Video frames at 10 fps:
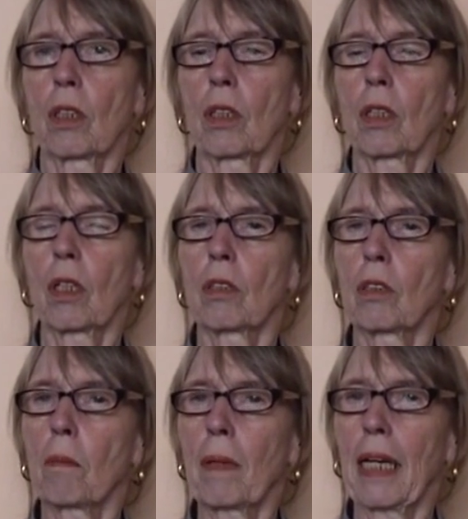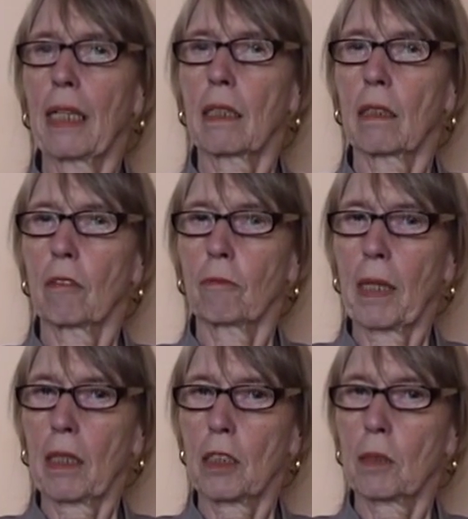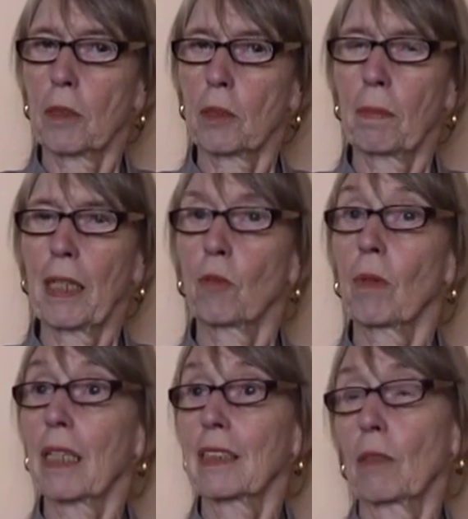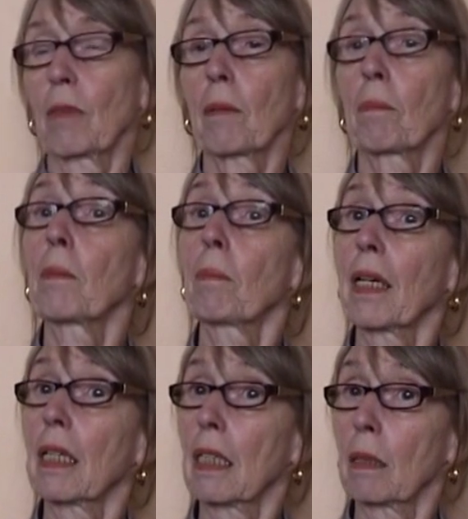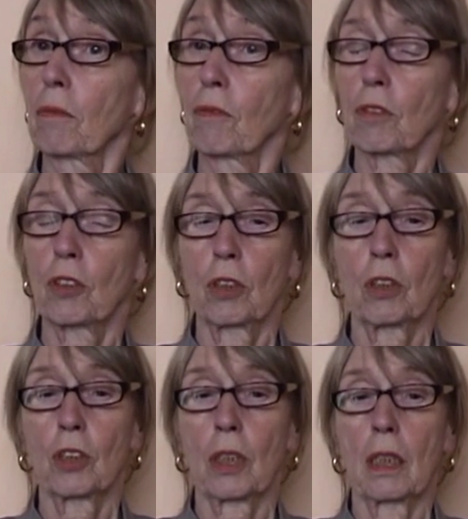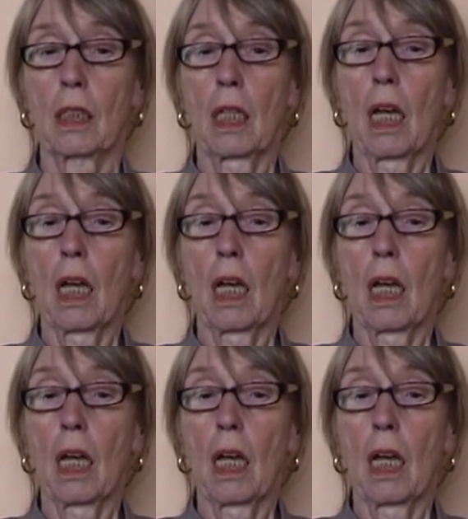around the bed of my husband's bed where they were preparing him for surgery.